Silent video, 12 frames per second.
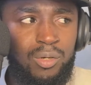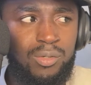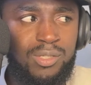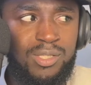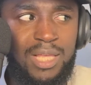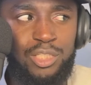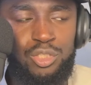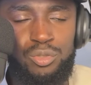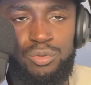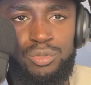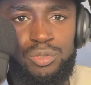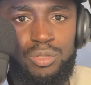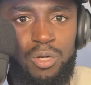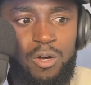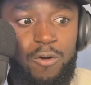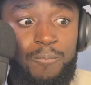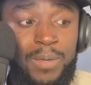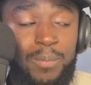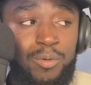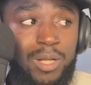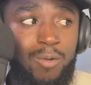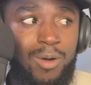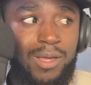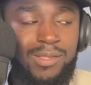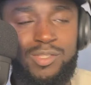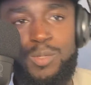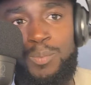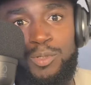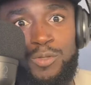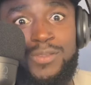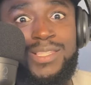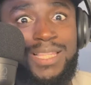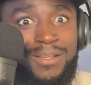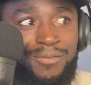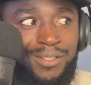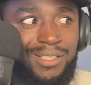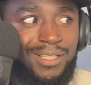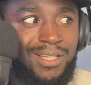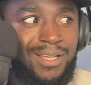statues of people that were in support of slavery